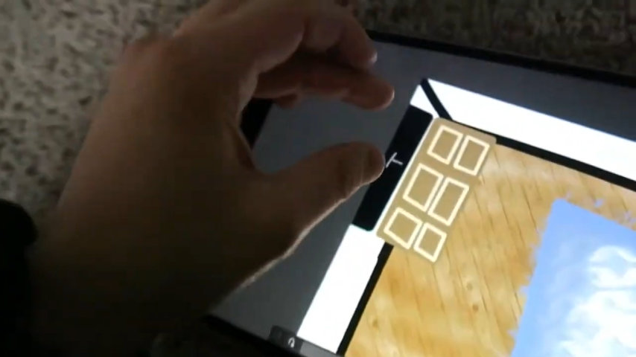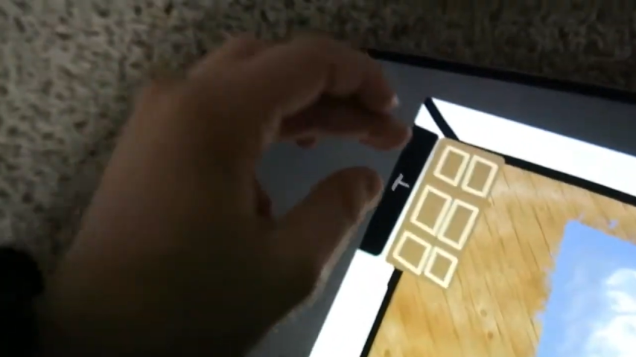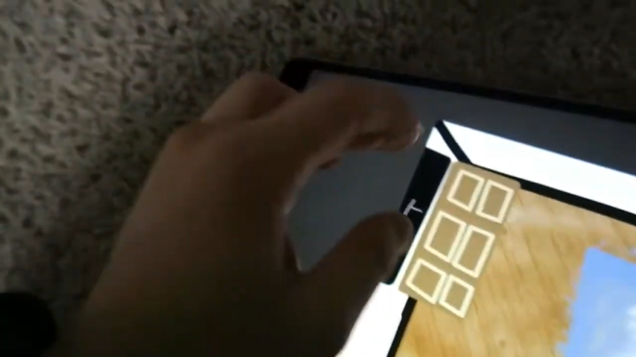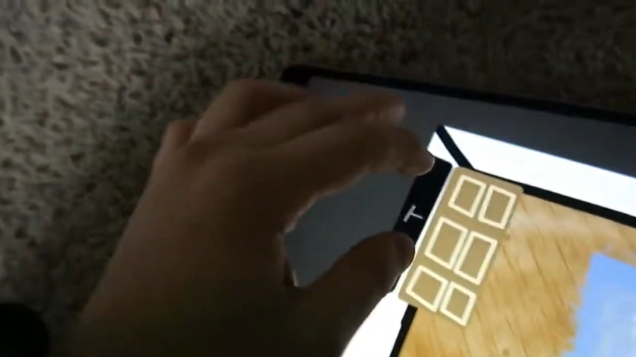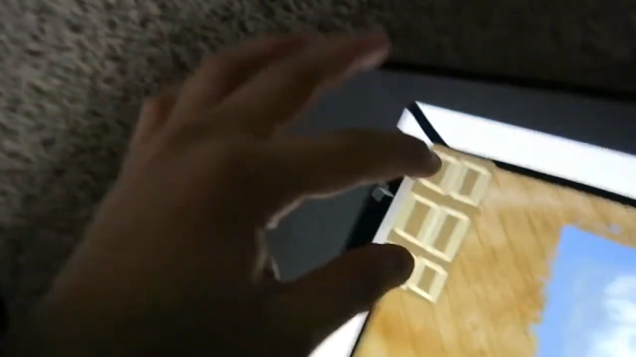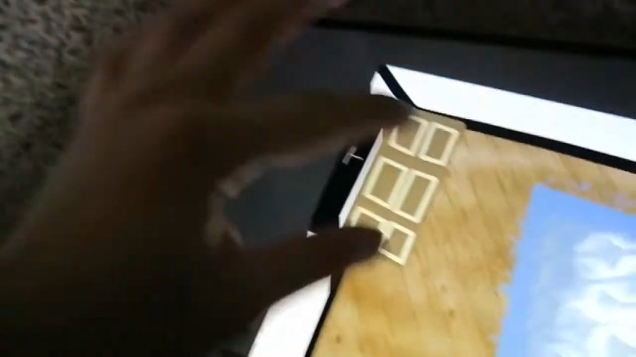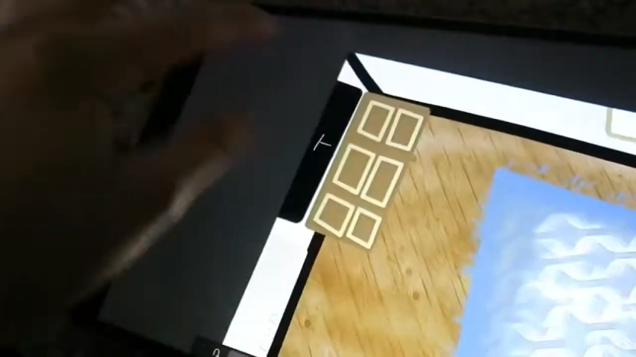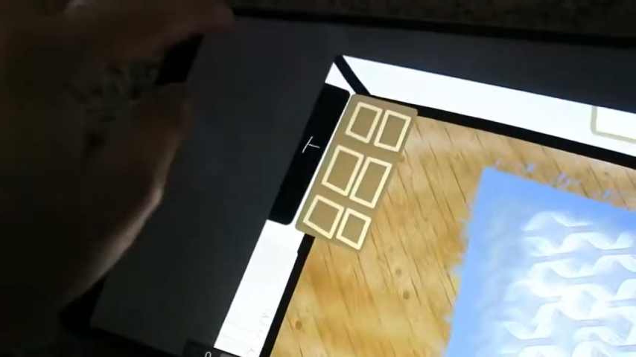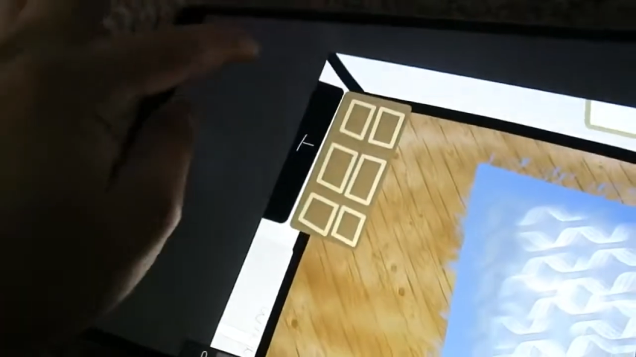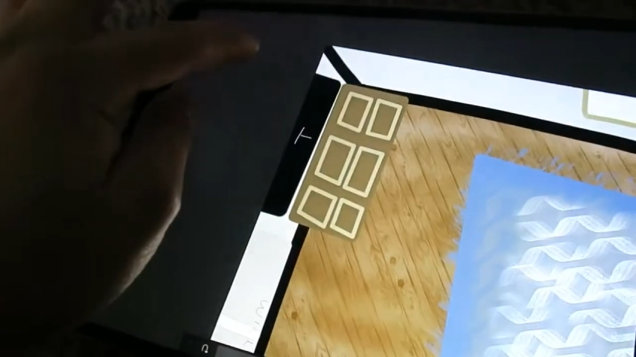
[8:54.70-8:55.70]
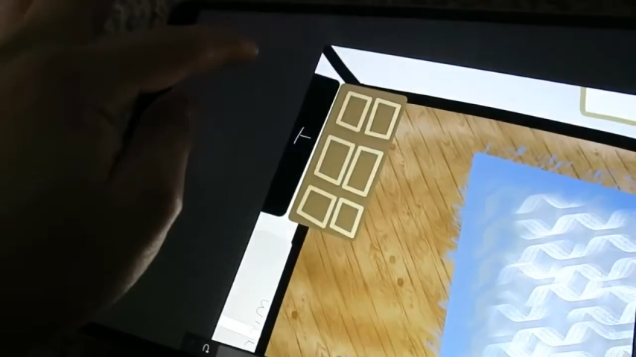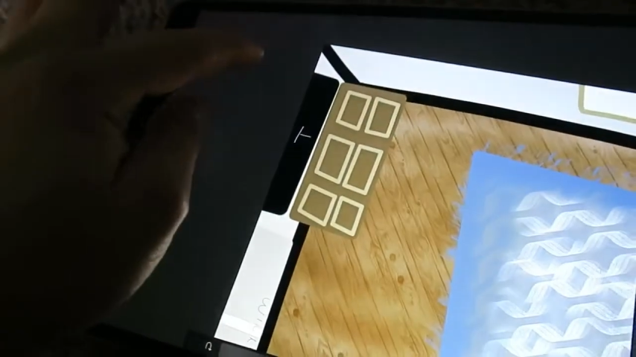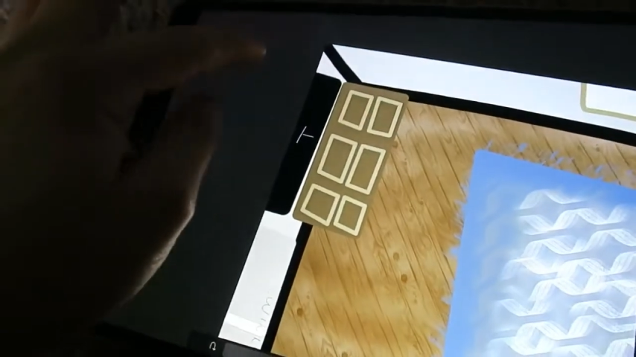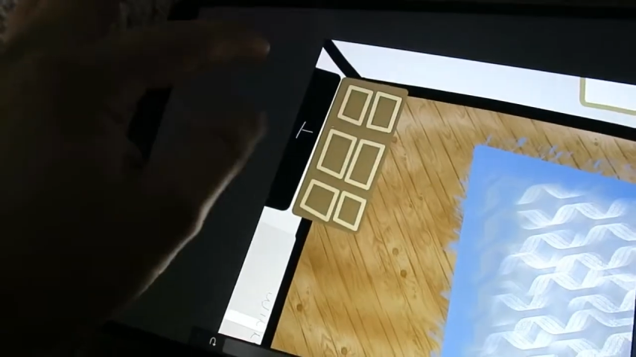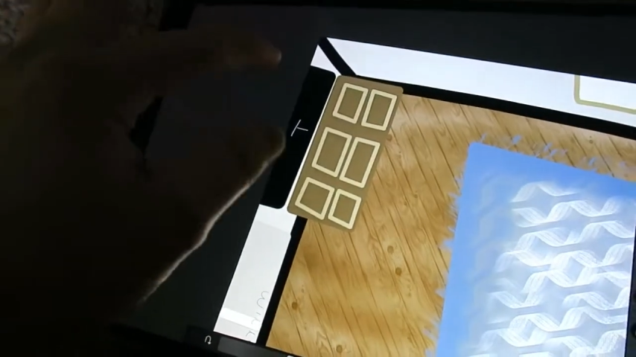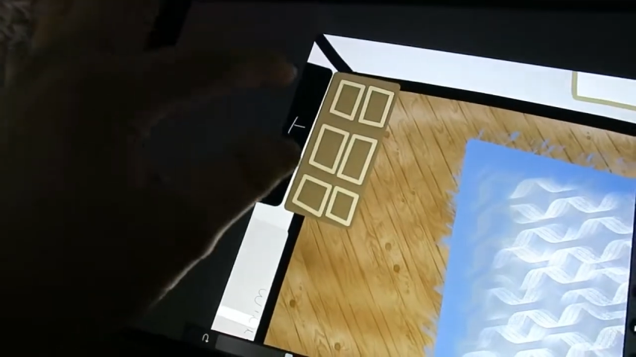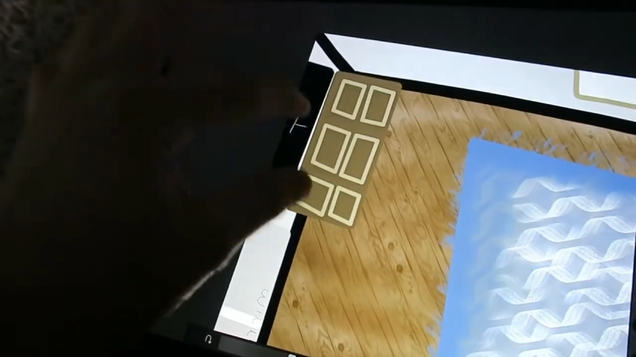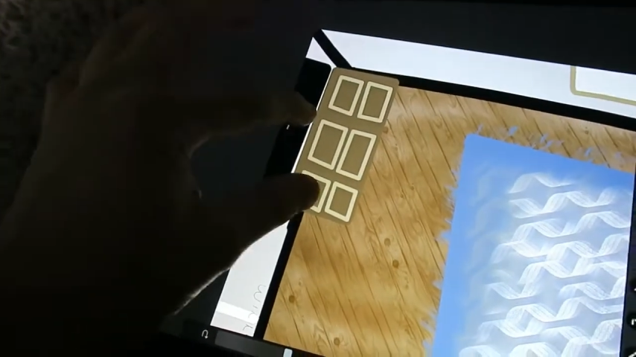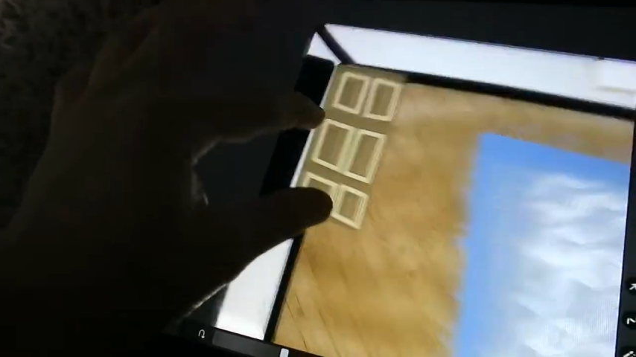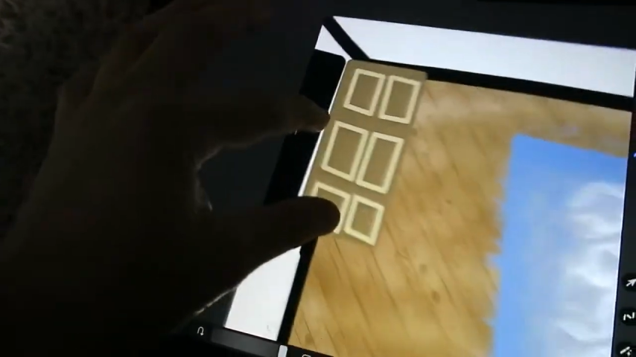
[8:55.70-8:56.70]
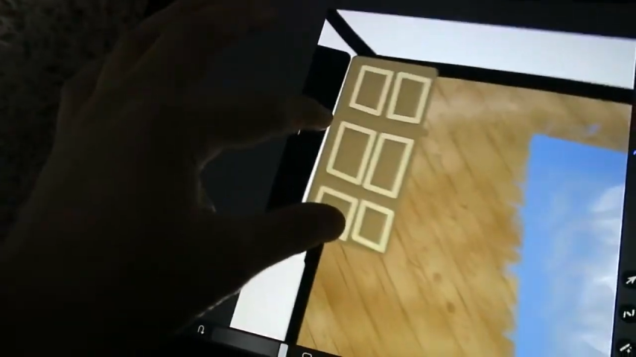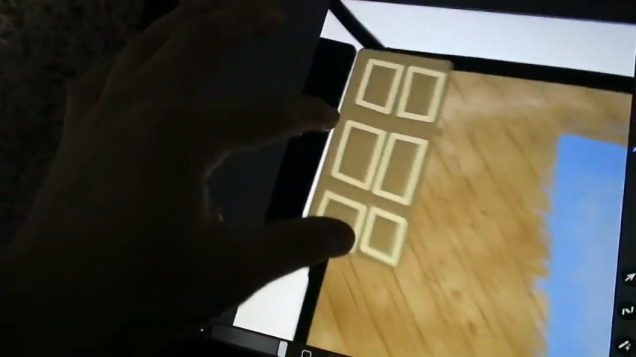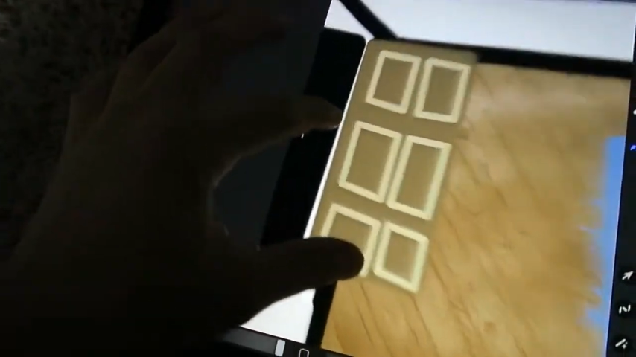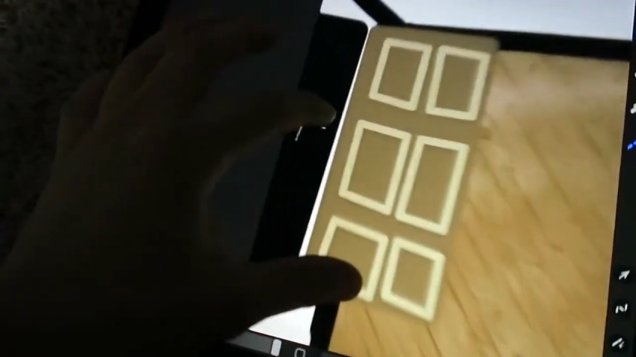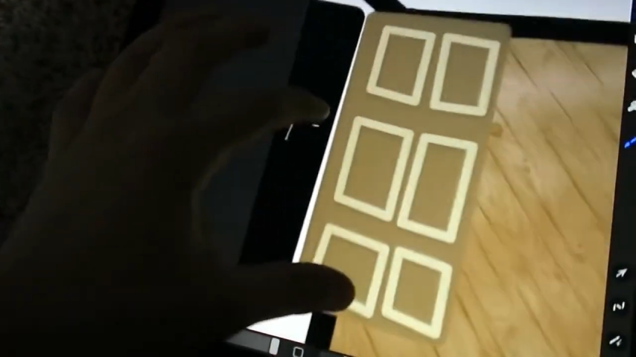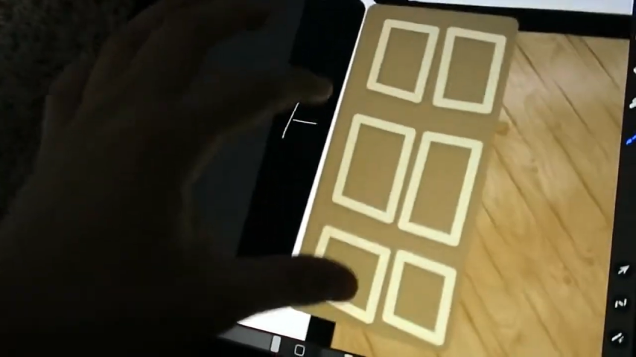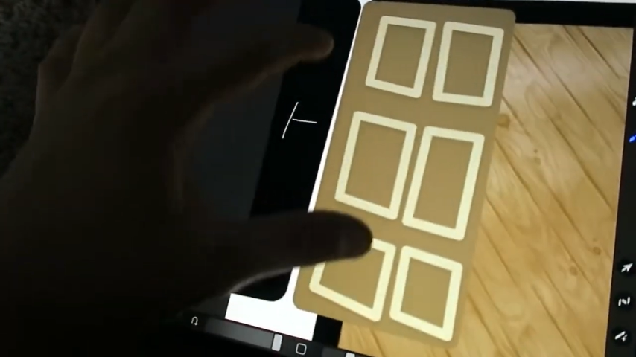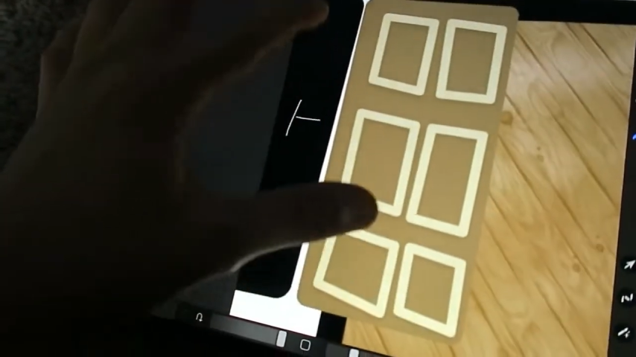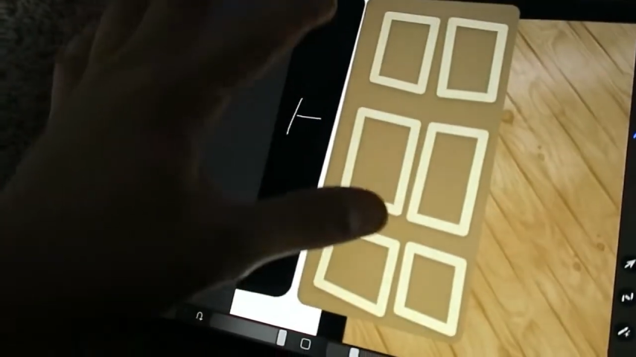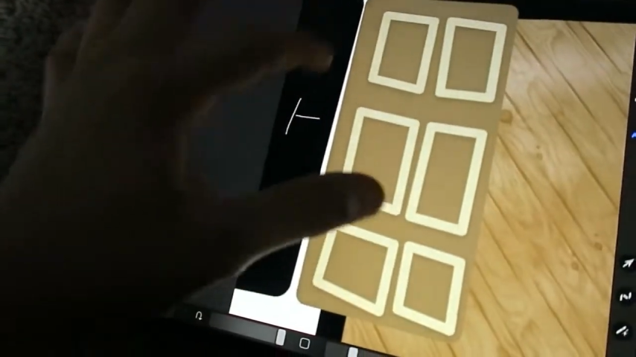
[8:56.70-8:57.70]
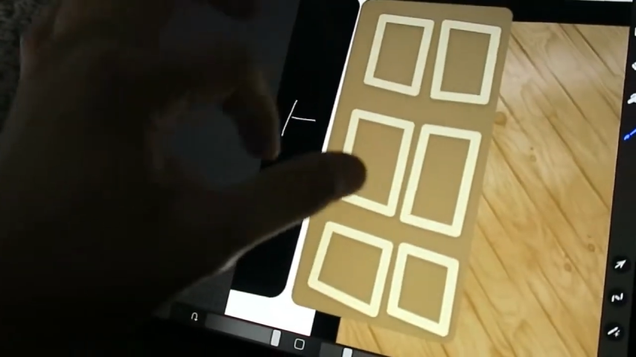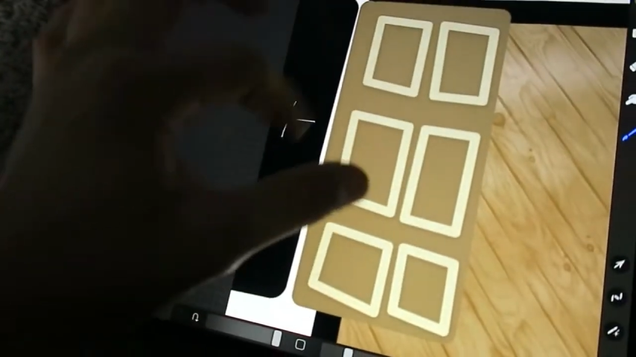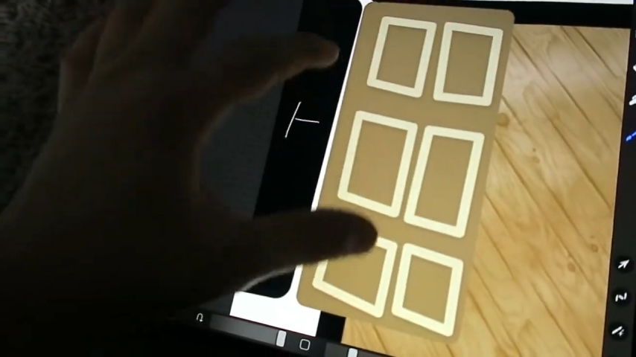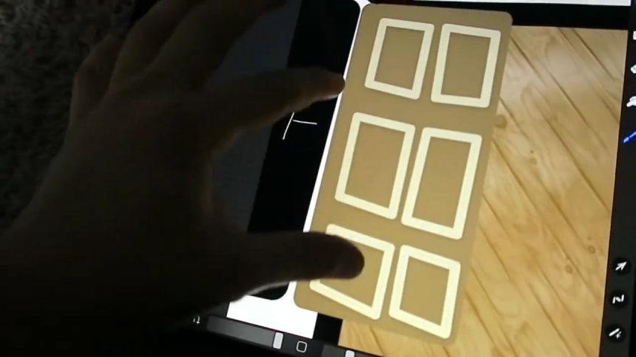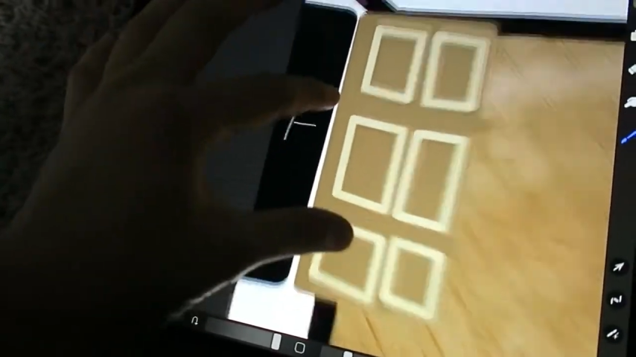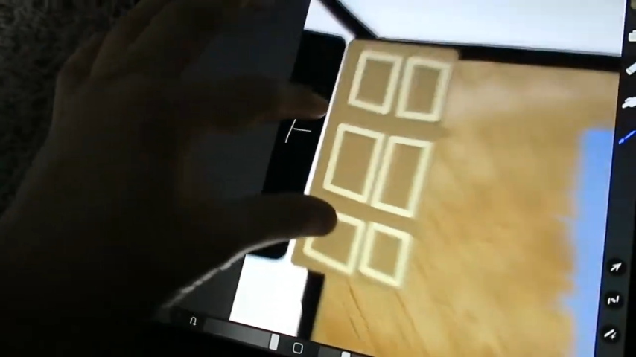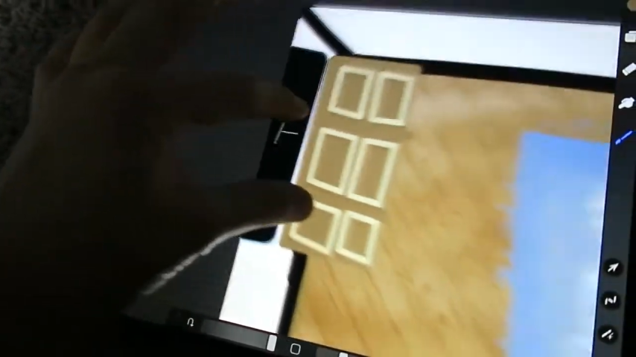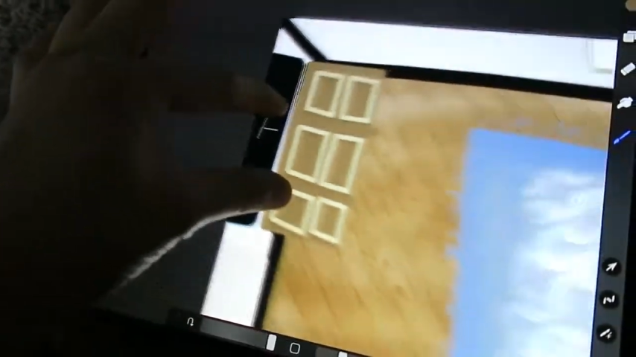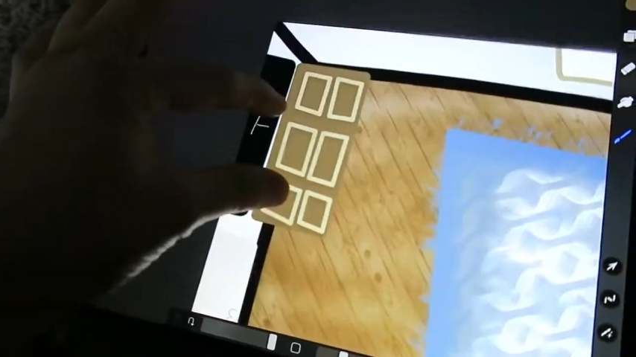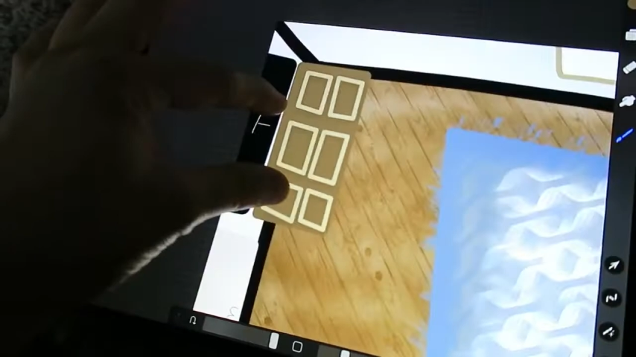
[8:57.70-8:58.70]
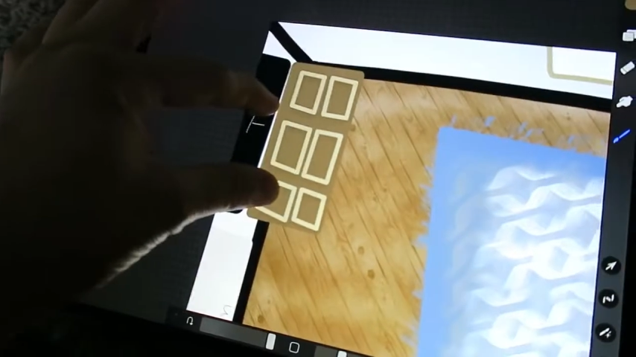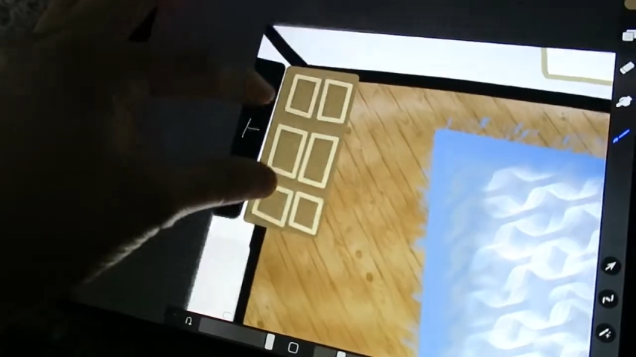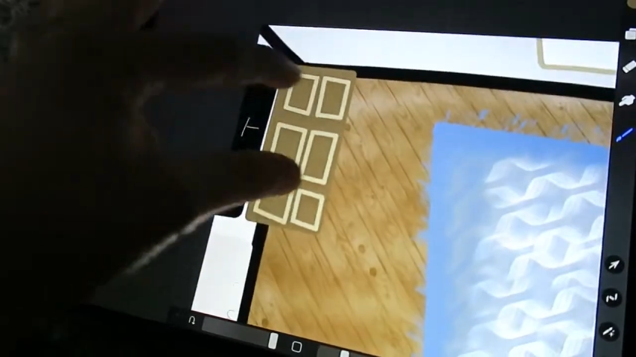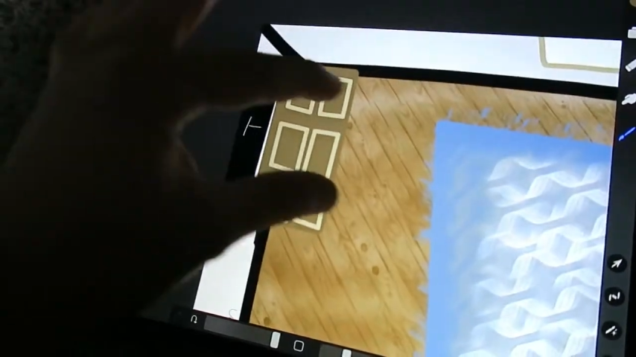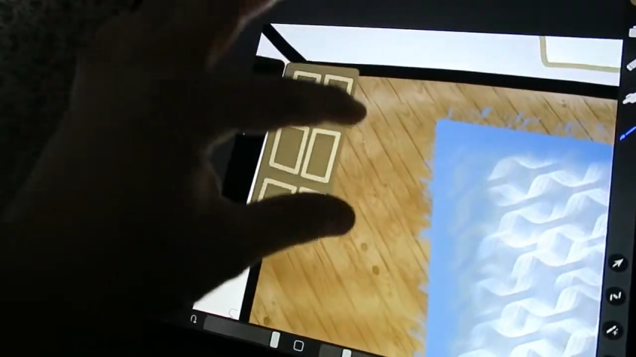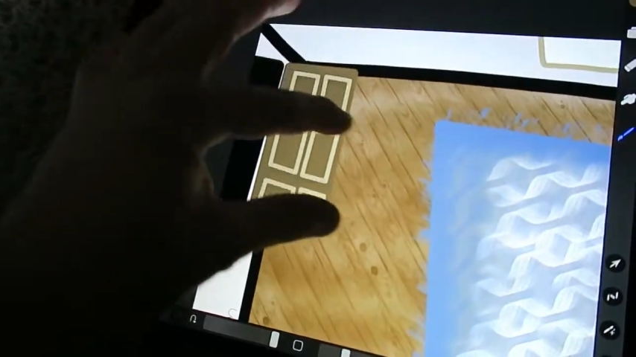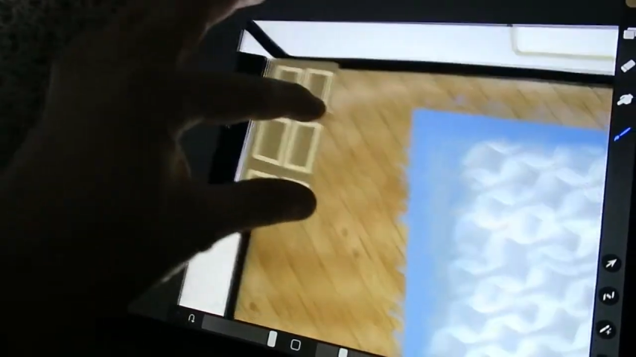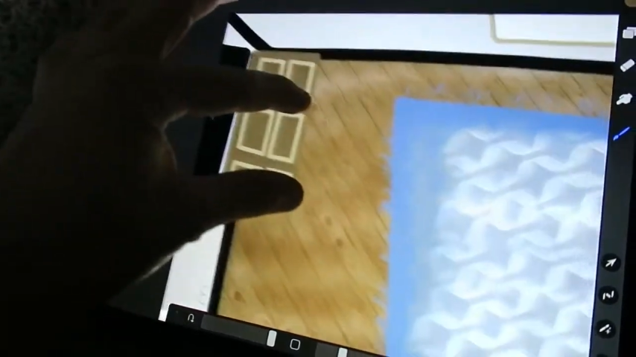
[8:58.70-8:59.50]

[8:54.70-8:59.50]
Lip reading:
(no speaker visible)